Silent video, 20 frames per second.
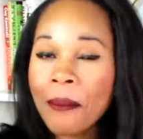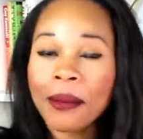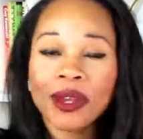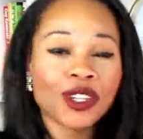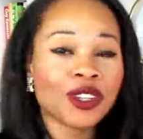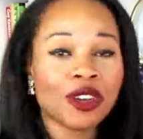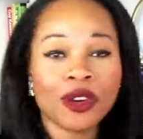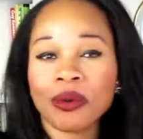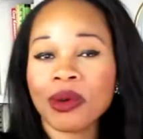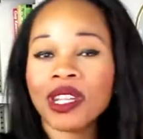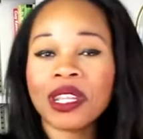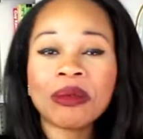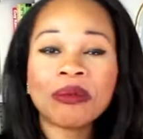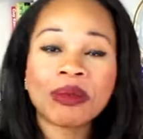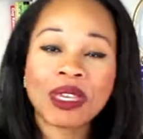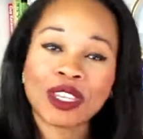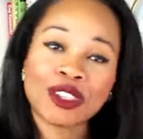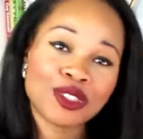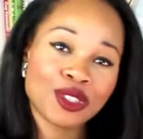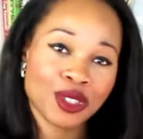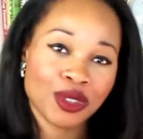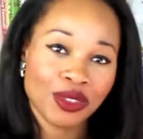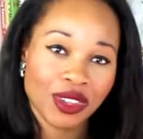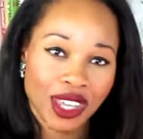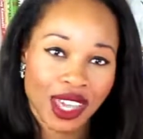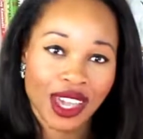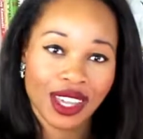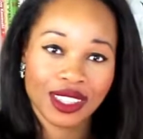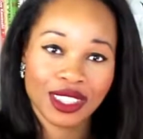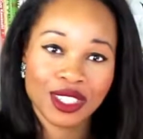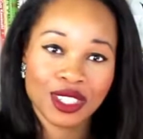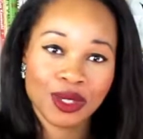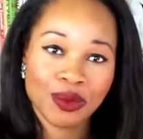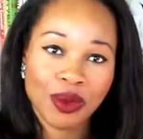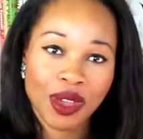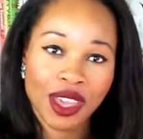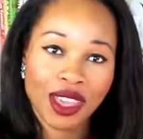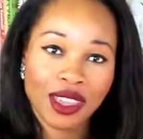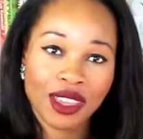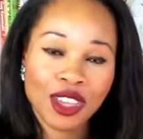But nobody makes you react this
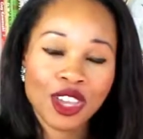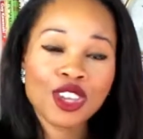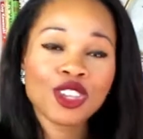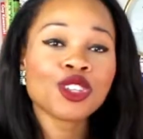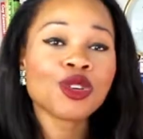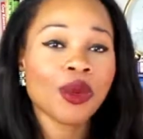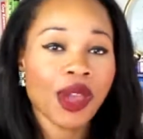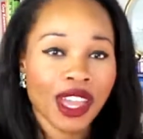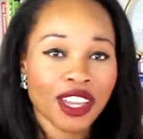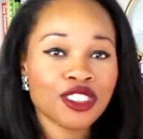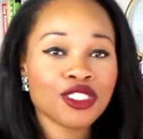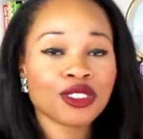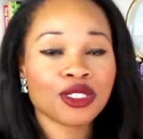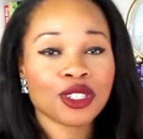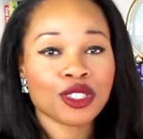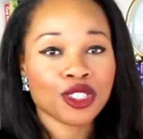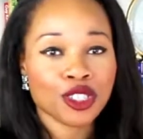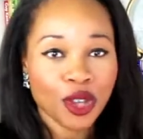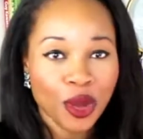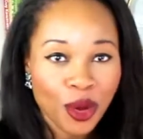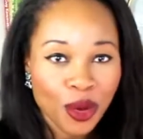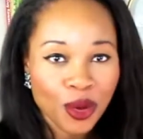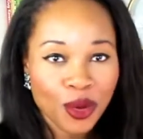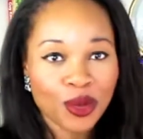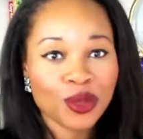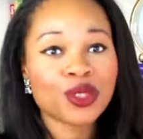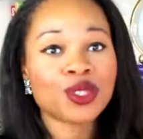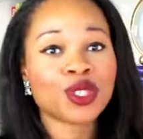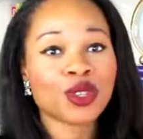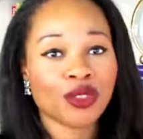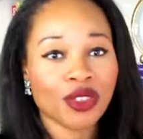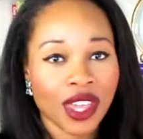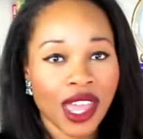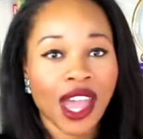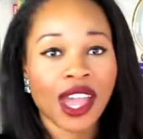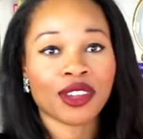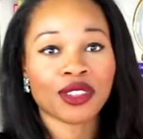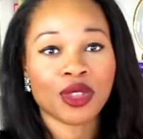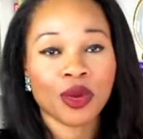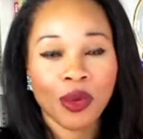way. You actually chose to
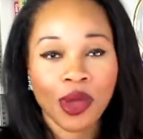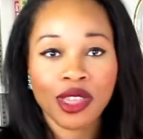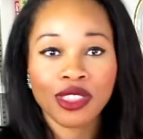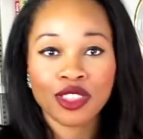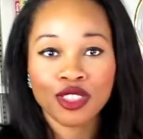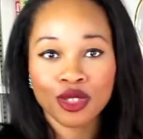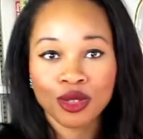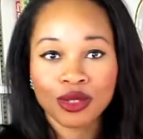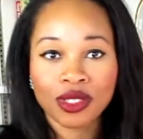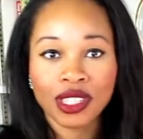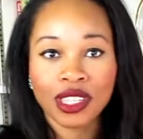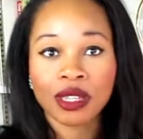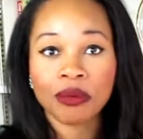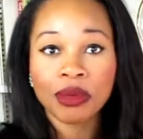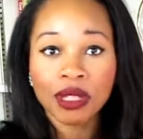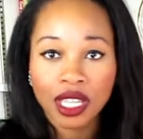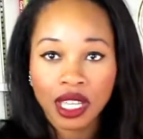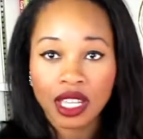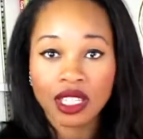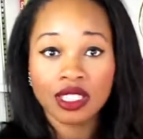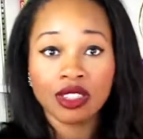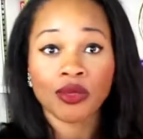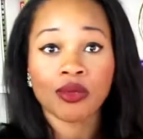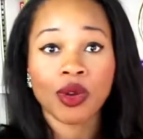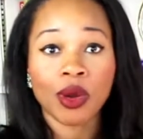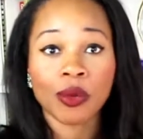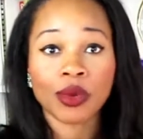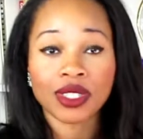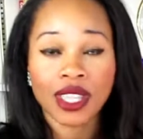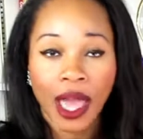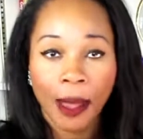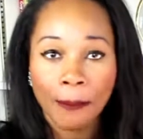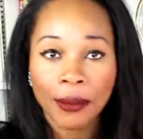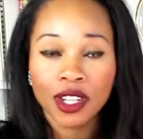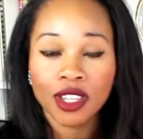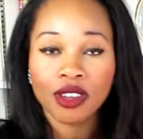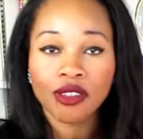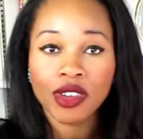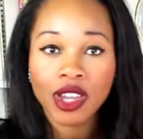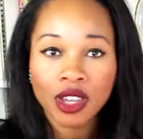react the way that you did because of what was
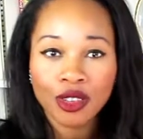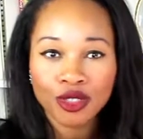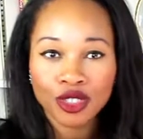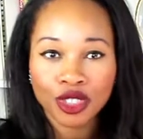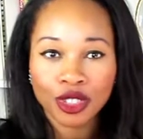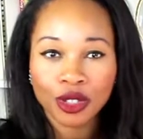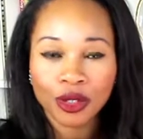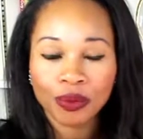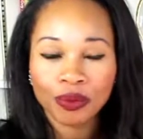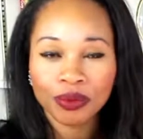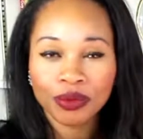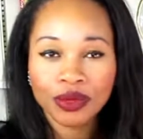happening around you.